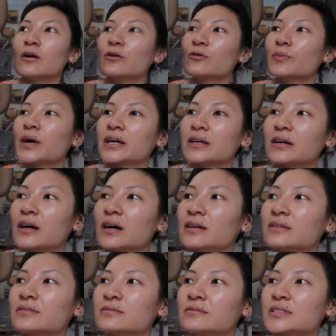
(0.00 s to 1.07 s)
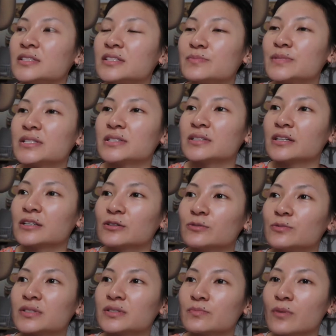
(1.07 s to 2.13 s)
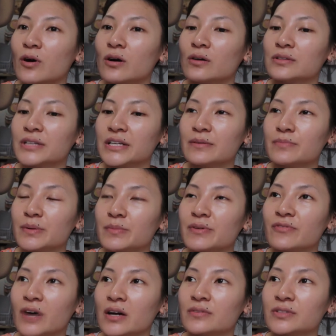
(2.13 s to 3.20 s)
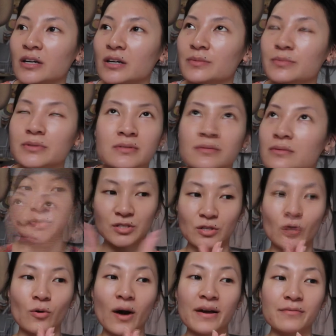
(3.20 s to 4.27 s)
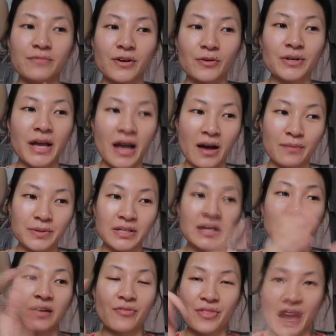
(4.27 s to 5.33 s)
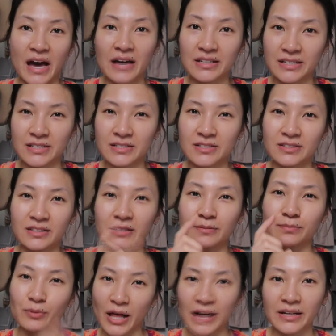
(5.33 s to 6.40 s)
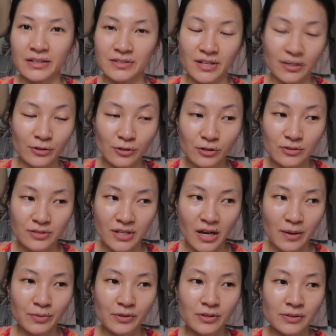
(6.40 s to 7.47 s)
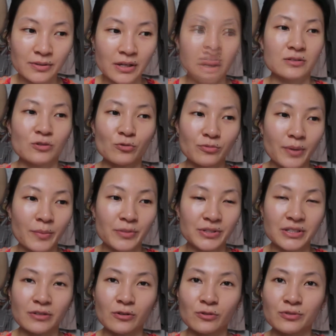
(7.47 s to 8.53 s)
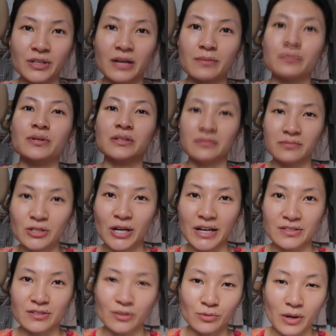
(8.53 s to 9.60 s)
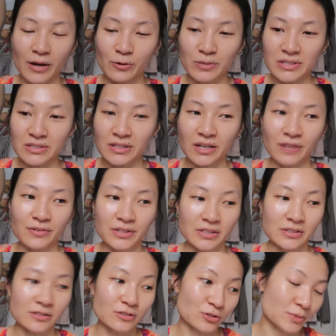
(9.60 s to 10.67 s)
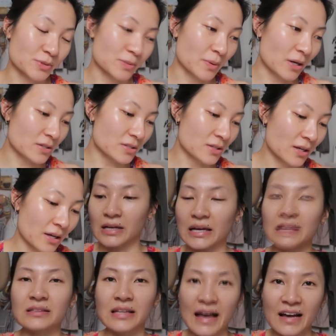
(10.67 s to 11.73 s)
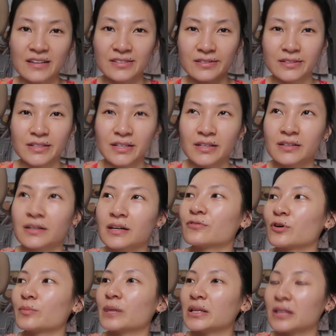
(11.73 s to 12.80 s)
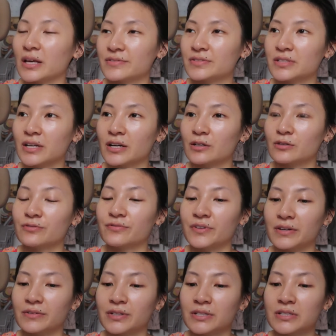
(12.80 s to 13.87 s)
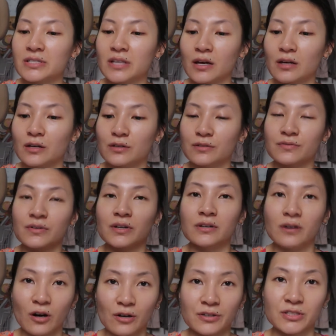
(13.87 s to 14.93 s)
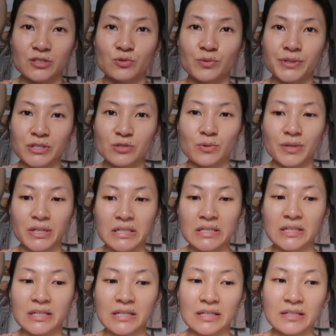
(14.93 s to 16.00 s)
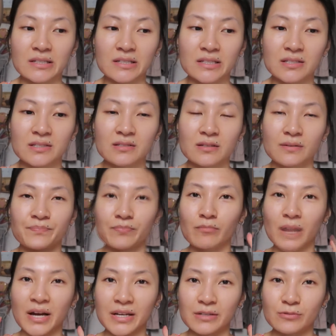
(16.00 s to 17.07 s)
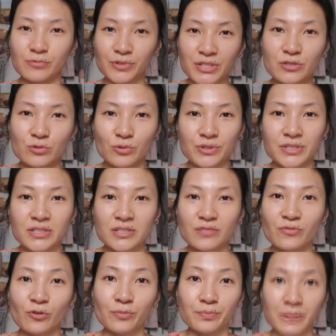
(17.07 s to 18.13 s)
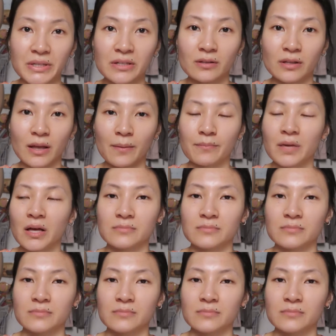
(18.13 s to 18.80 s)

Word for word: Oh my god, this mosquito was small, and it bit me 5 times. So I'm very happy. That is the Black and Decker zapper. Don't remember the whole name, but you guys know I always link everything in the description box. And lastly, for my lifestyle favorites of August 2020 is my resources for BLM.